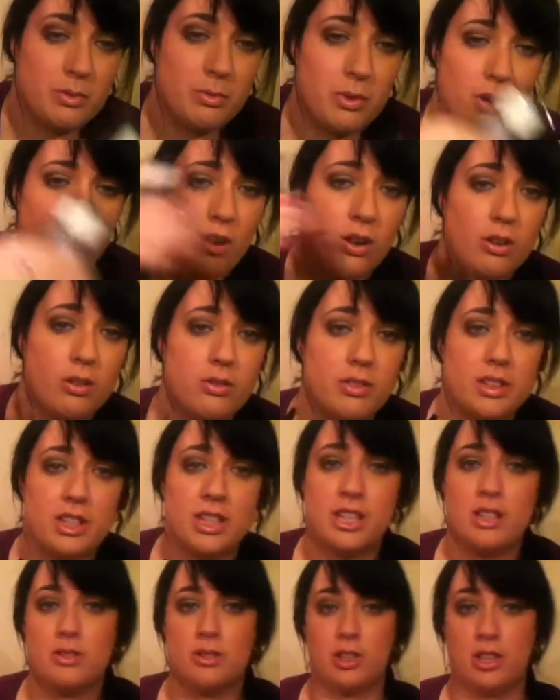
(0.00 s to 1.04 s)
can wear all over the
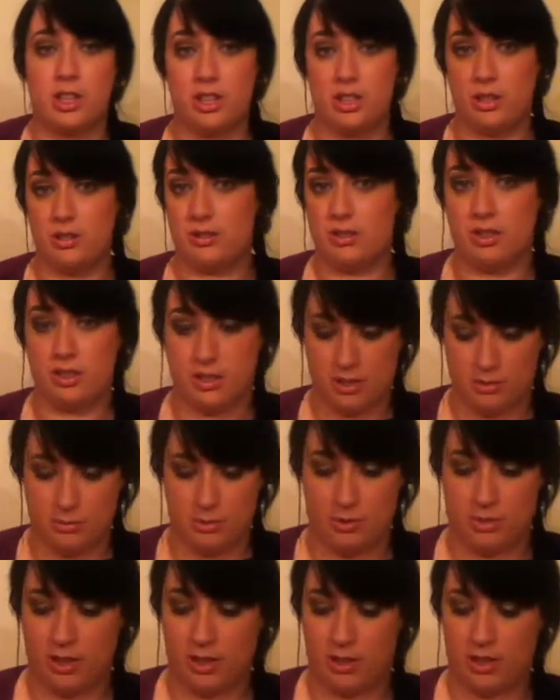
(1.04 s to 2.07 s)
lid, or you can use it in a
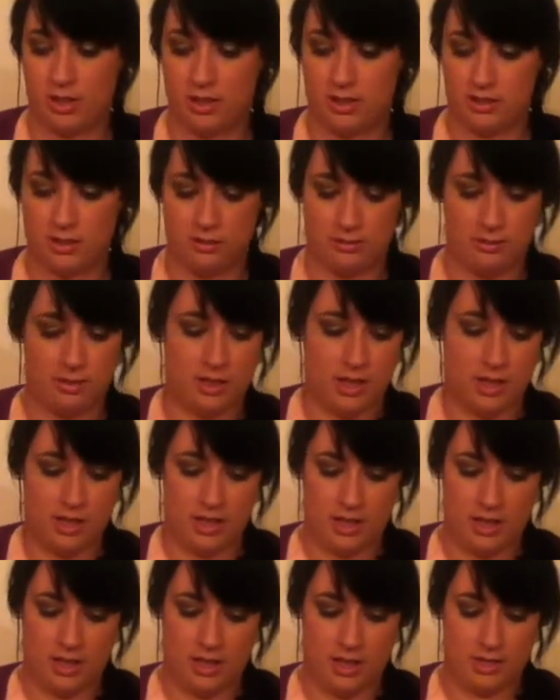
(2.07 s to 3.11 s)
smoky eye, so
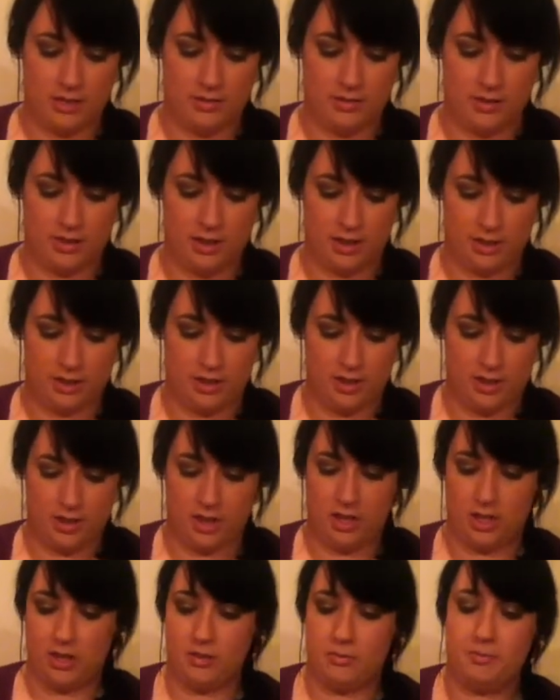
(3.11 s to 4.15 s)
it's a very nice
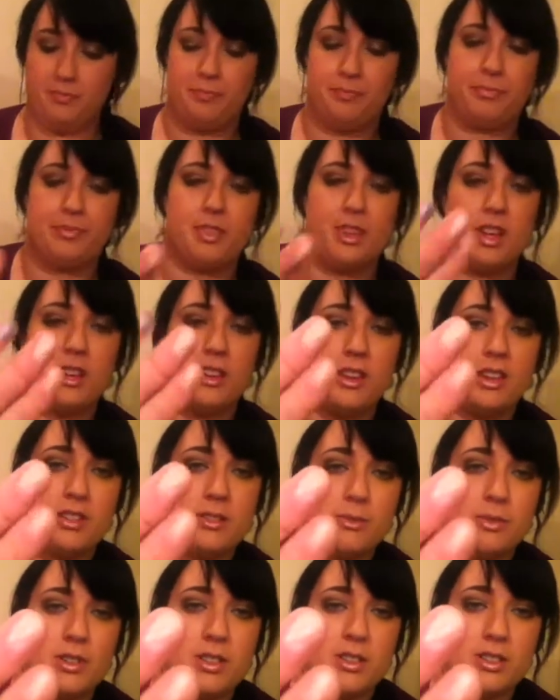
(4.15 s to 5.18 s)
shade. And
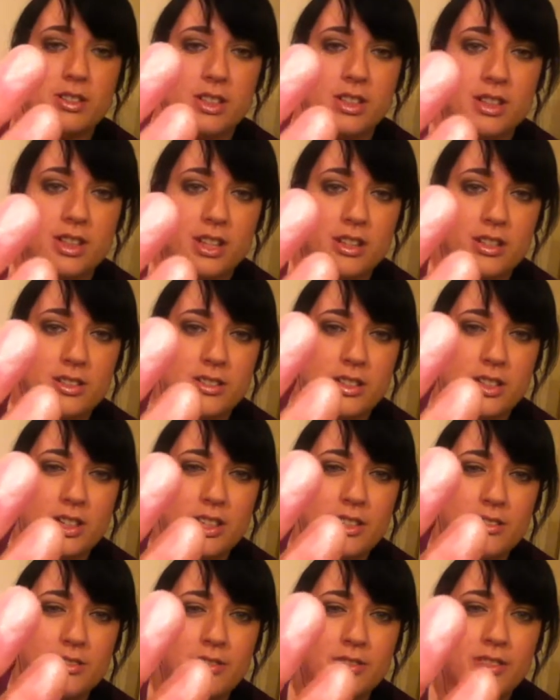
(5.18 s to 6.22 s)
that's what it looks like there. It's
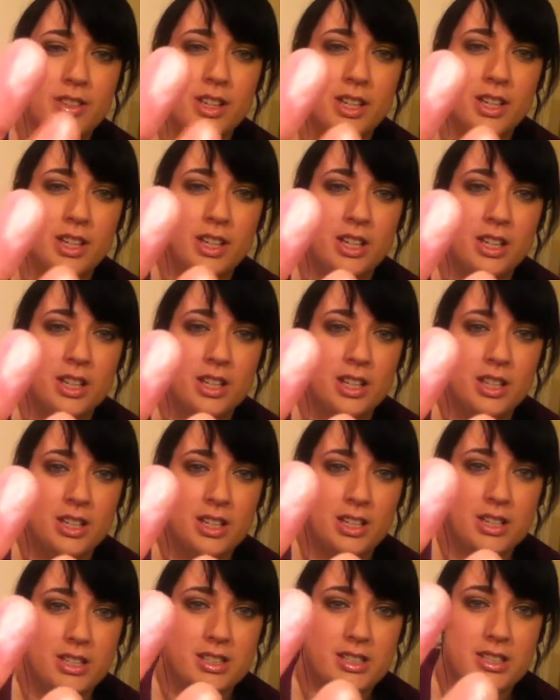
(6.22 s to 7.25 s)
kind of
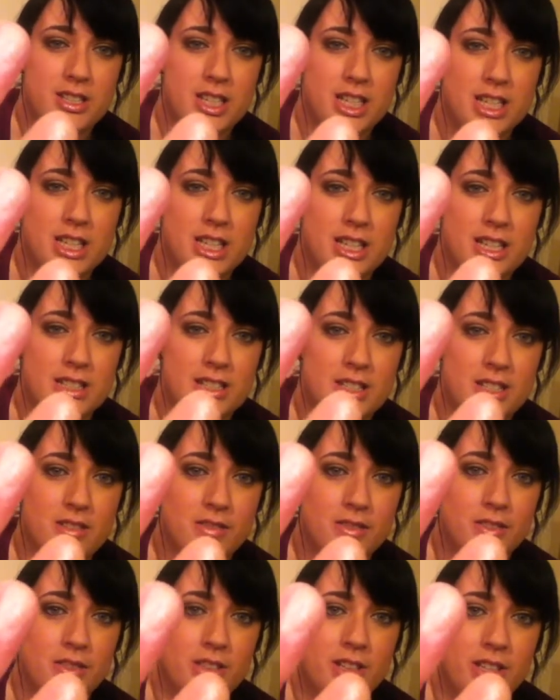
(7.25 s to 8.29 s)
a steely,
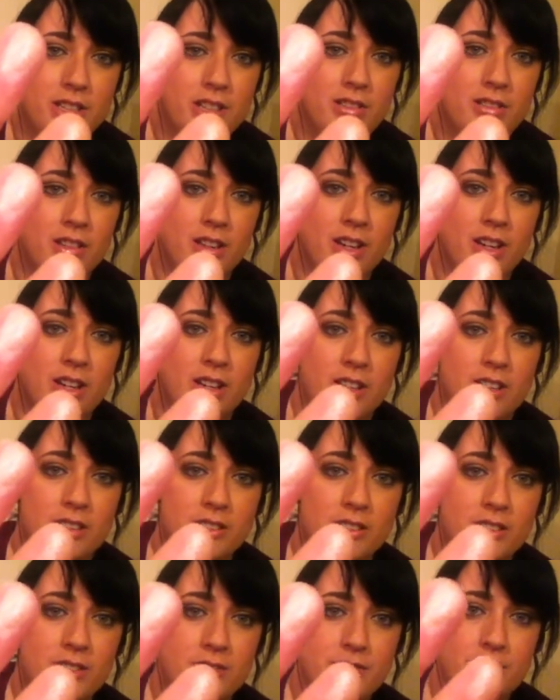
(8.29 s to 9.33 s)
silvery grey.
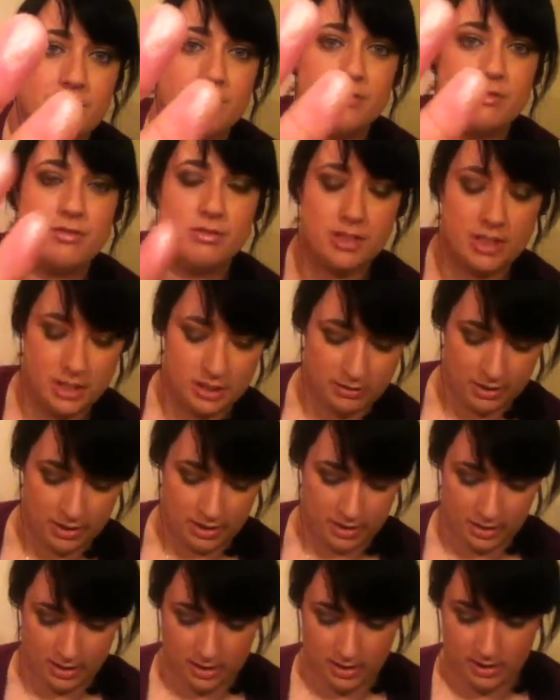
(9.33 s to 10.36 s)
It's really
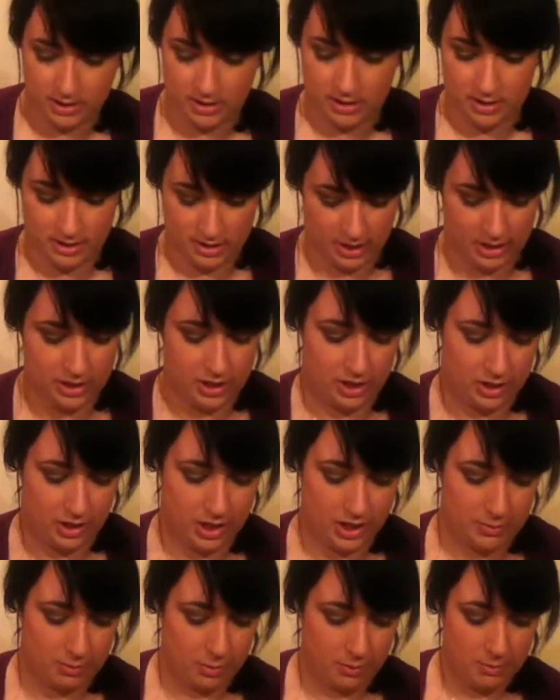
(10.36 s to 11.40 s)
nice.
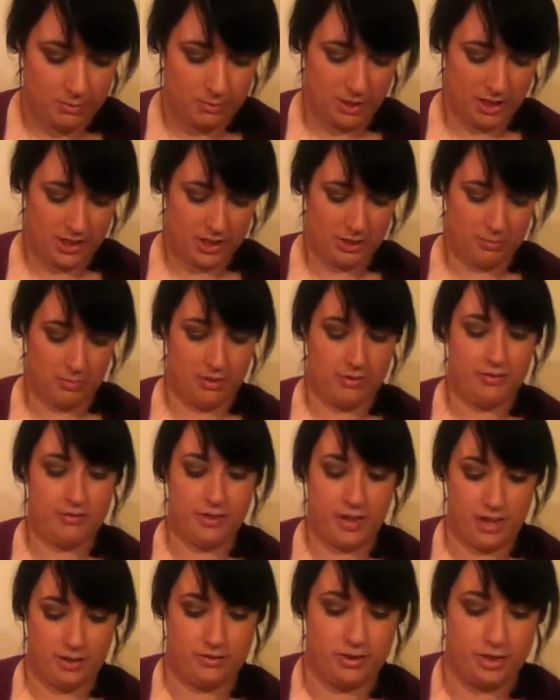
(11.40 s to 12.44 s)
It's probably my
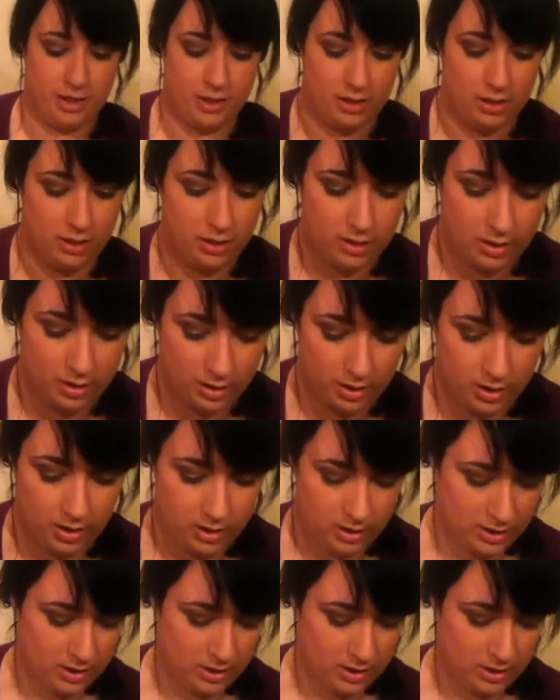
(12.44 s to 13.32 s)
favourite Inglot colour.